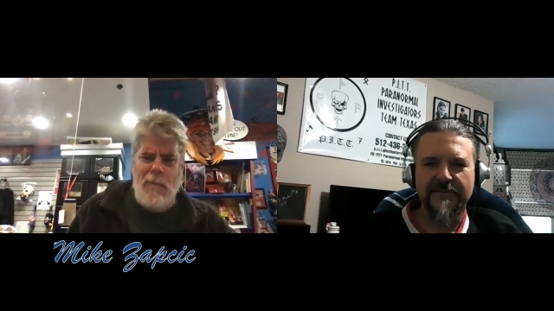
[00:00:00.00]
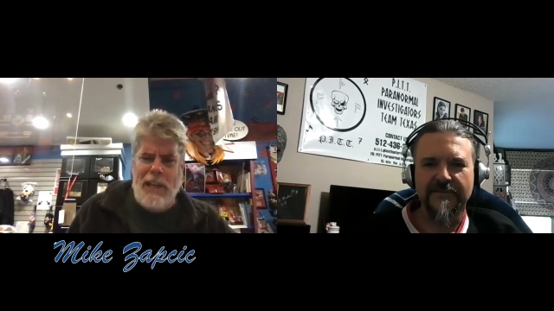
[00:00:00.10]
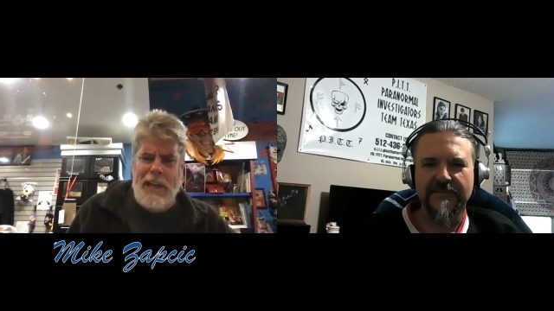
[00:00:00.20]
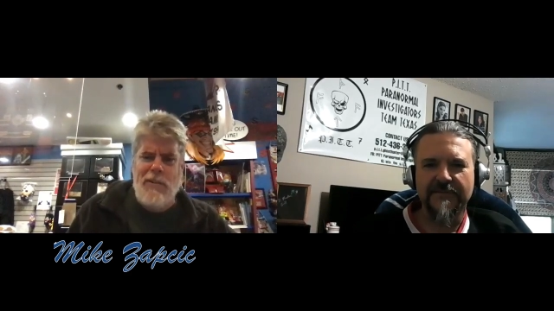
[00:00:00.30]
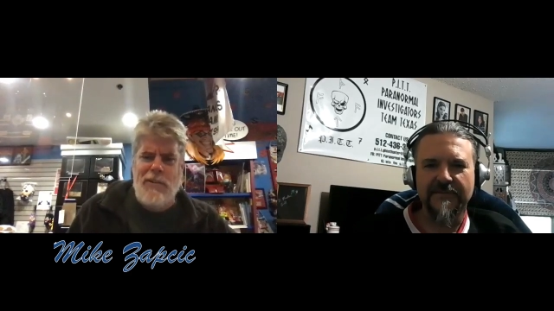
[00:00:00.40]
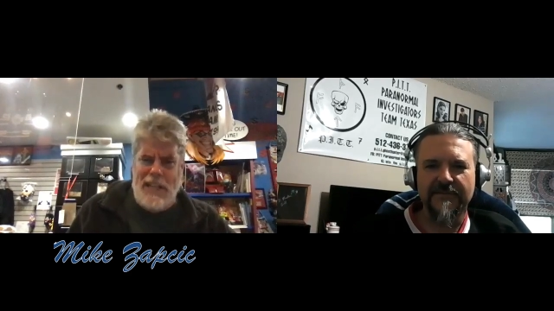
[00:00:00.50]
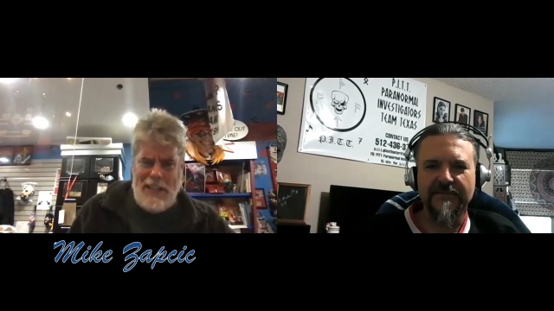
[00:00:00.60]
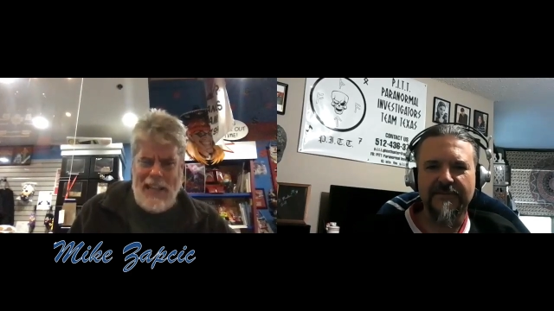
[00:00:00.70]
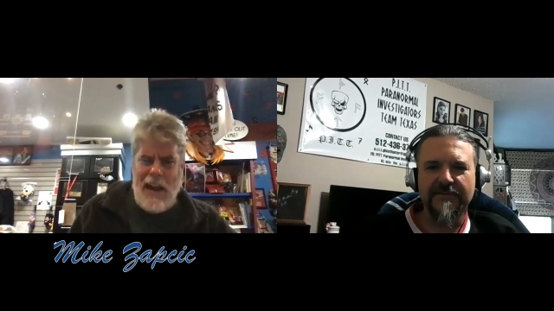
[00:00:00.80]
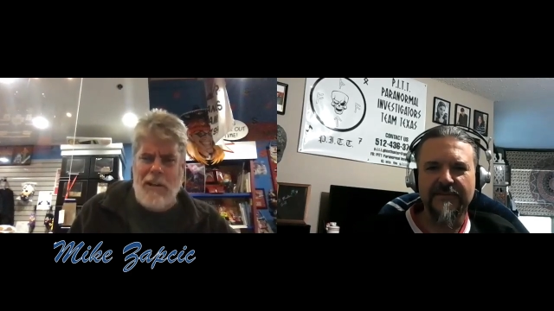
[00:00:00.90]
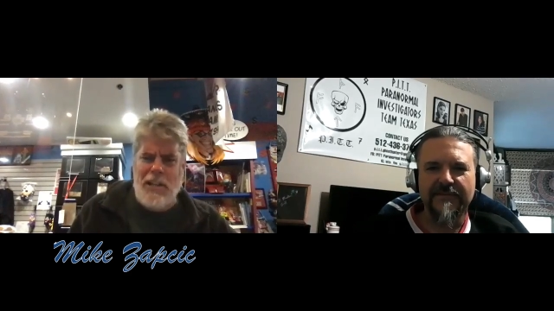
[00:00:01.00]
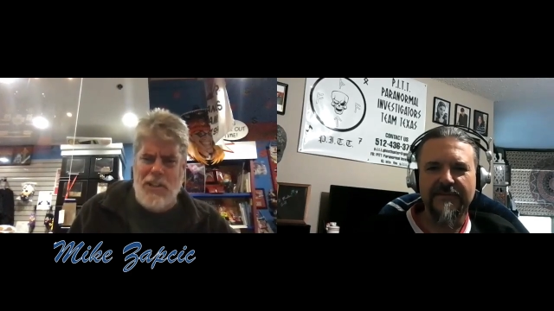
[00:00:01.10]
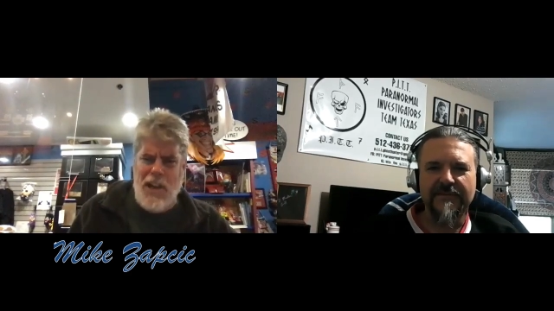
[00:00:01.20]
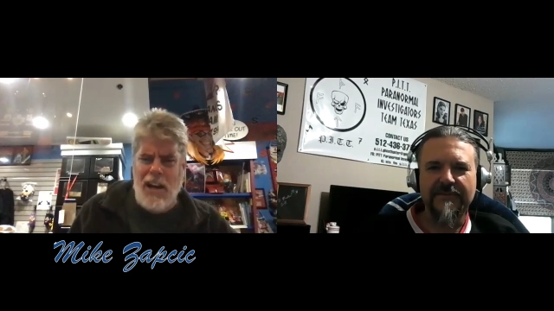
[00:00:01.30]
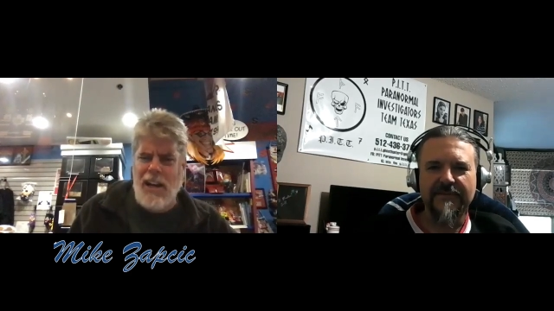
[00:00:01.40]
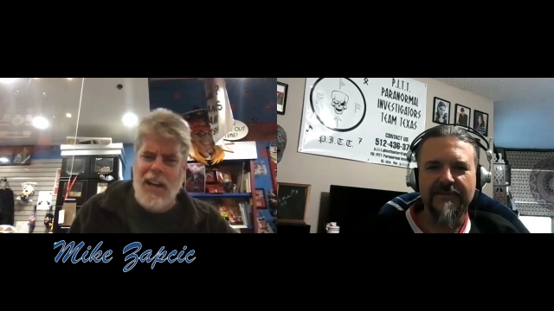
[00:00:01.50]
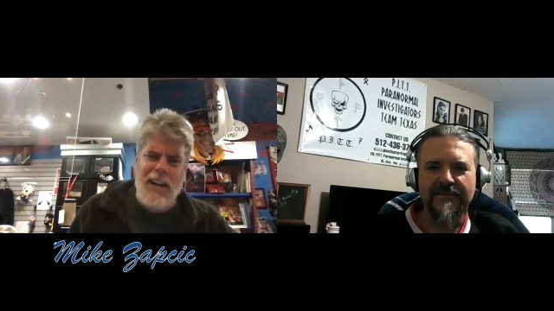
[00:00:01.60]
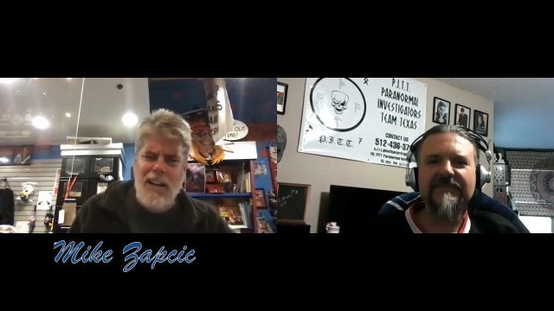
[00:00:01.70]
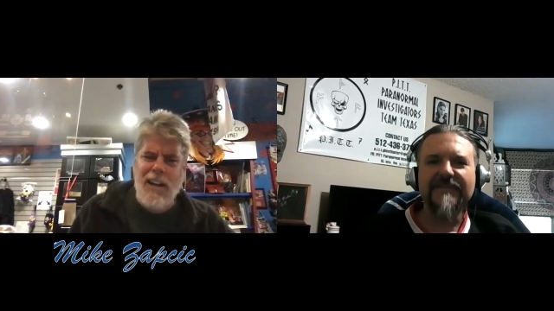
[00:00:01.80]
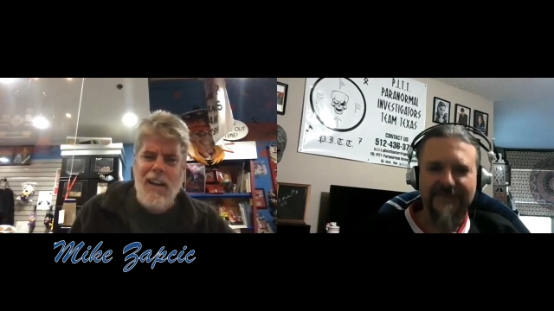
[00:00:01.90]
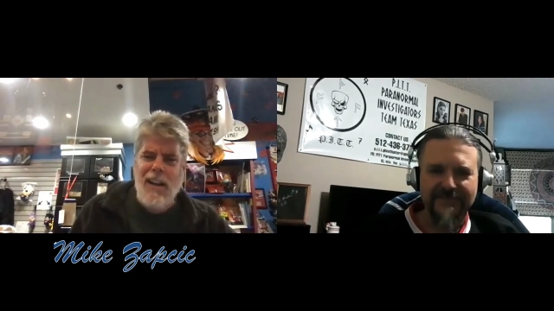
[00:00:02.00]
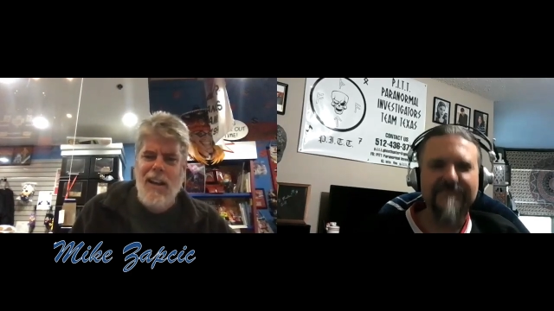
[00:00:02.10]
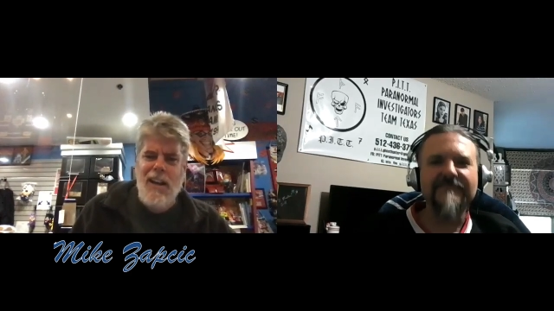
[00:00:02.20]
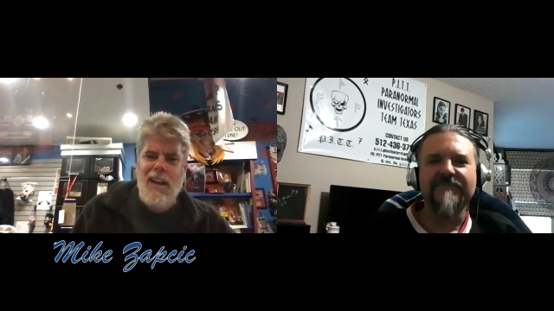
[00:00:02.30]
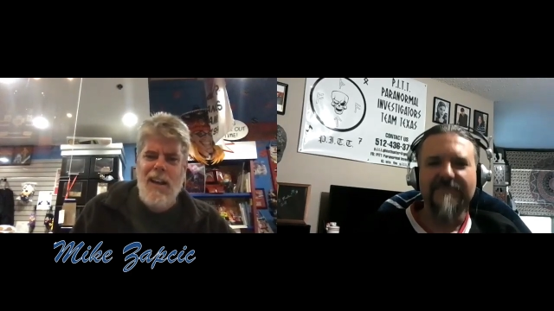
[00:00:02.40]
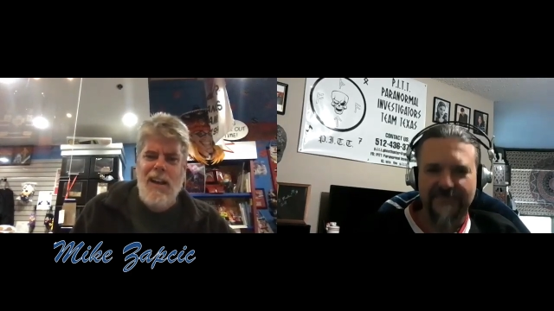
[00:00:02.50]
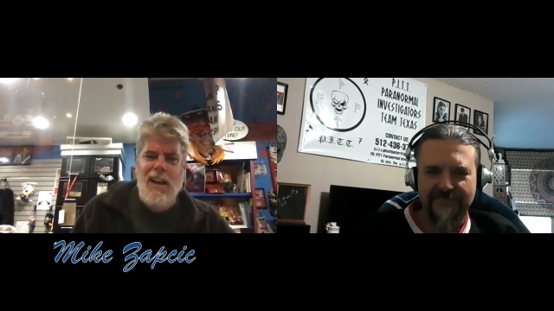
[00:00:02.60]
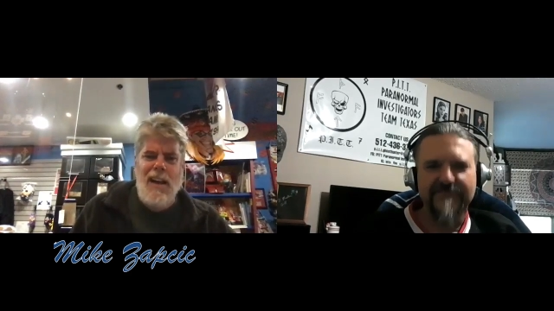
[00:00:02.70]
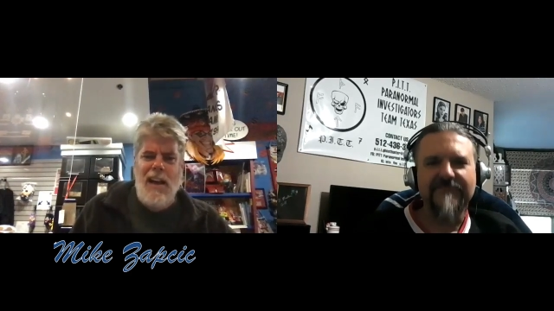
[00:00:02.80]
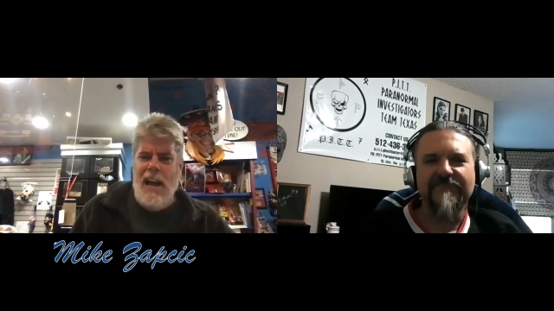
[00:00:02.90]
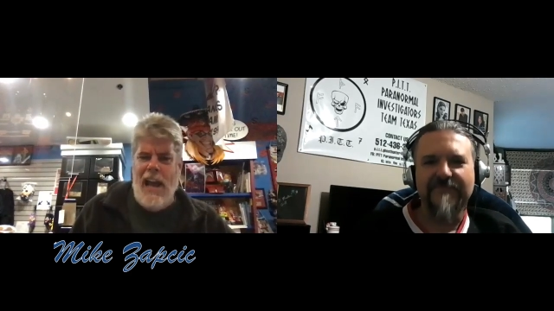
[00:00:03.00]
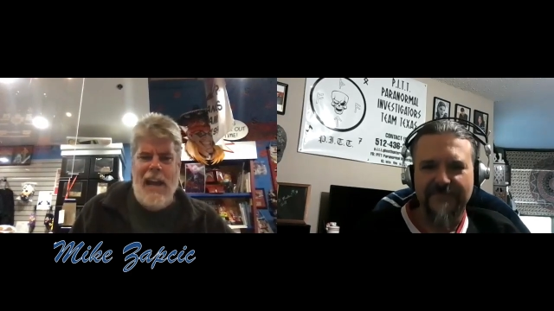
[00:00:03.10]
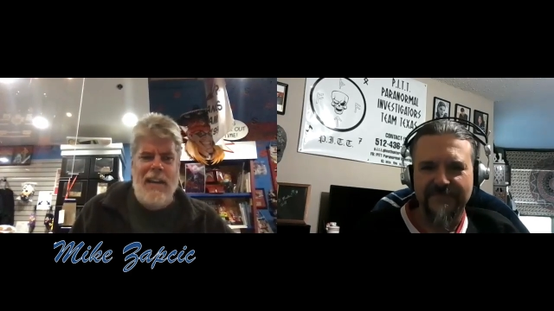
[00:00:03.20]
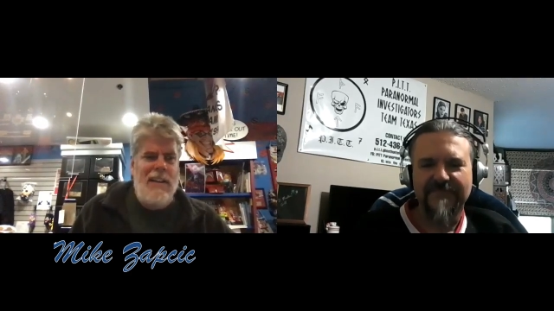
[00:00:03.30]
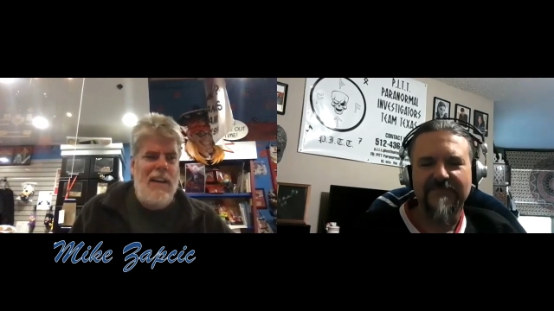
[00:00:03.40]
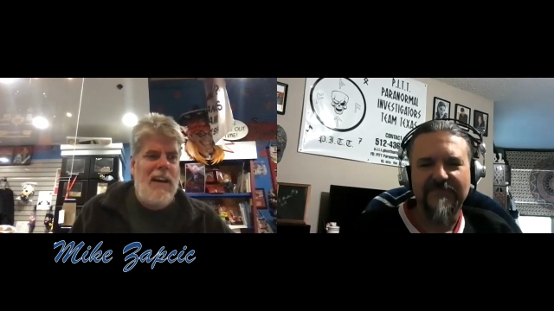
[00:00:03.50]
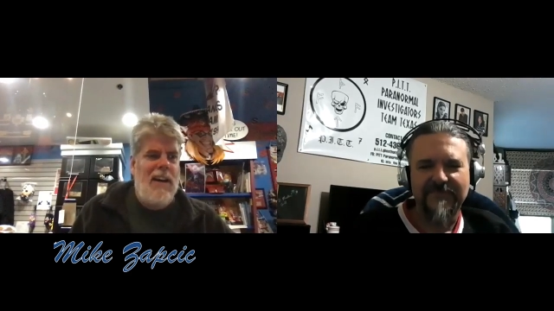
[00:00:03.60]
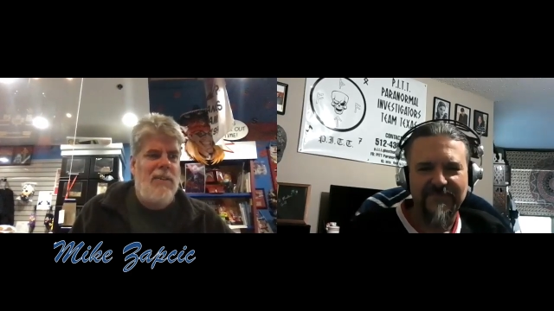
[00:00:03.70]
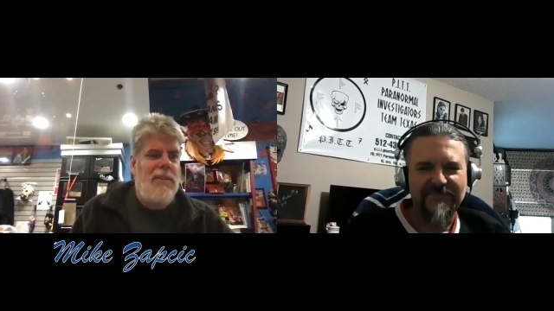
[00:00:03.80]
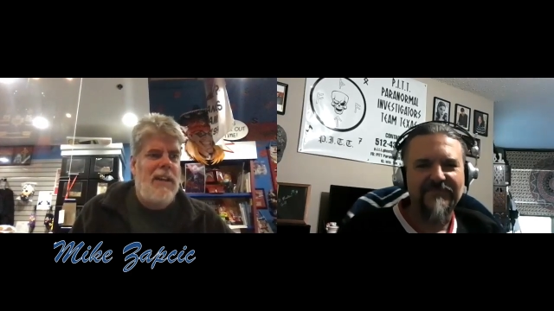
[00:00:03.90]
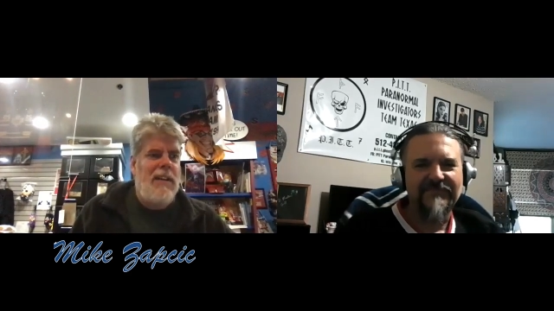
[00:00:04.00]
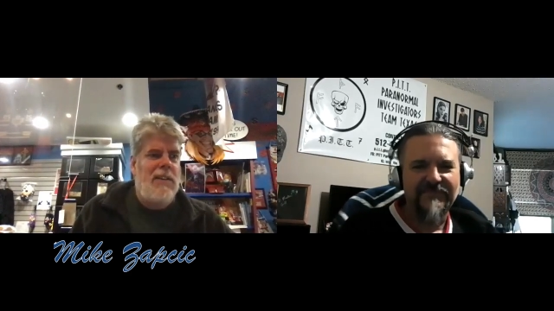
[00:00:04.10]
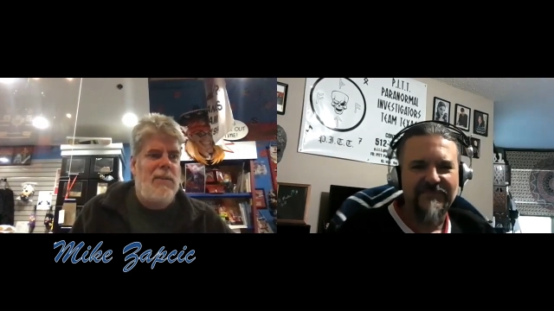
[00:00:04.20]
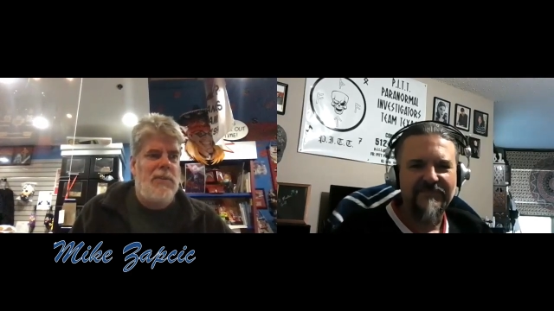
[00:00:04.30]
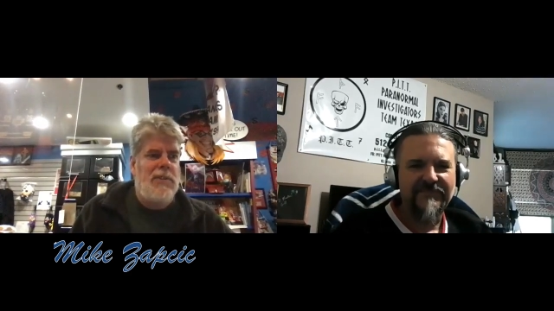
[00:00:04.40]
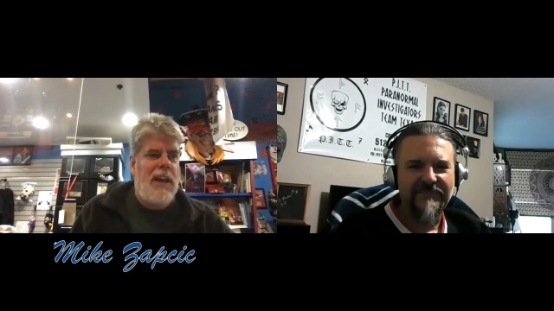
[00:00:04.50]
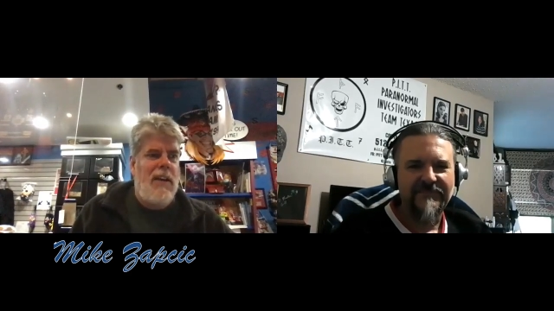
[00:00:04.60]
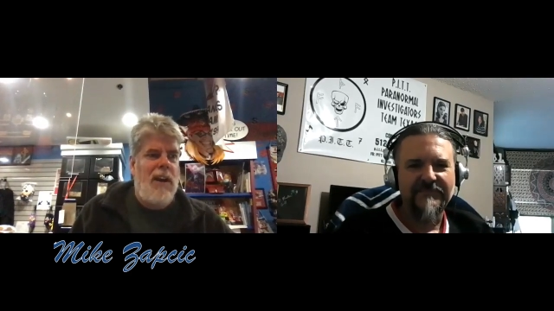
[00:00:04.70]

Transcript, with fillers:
Speaker 1: players like Larry Zonka and who the hell else was there?